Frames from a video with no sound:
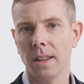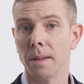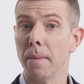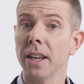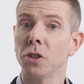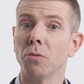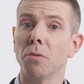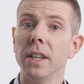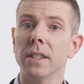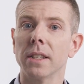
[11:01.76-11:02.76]
The manager
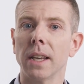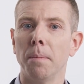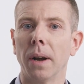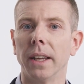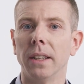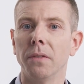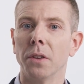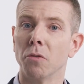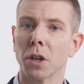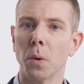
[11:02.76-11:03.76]
reads the template for
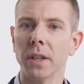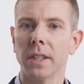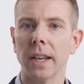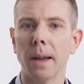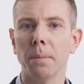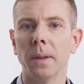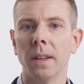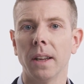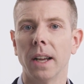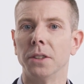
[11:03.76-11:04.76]
the requested app
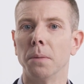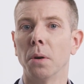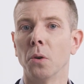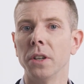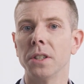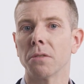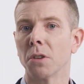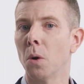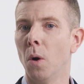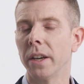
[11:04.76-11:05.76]
and deploys the
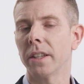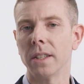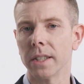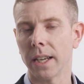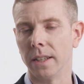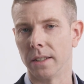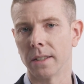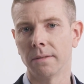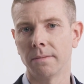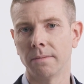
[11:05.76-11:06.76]
required
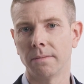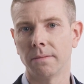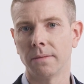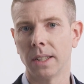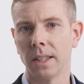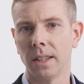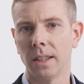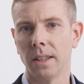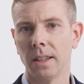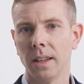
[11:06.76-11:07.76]
containers.
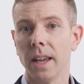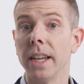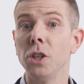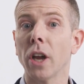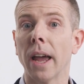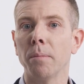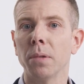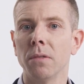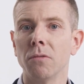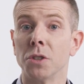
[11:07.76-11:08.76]
Each app
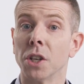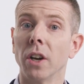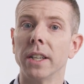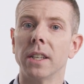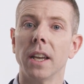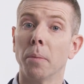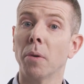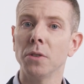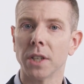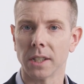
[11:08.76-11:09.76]
resides in a
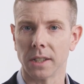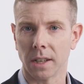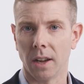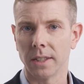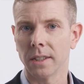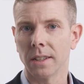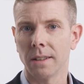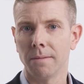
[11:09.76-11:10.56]
processing slice.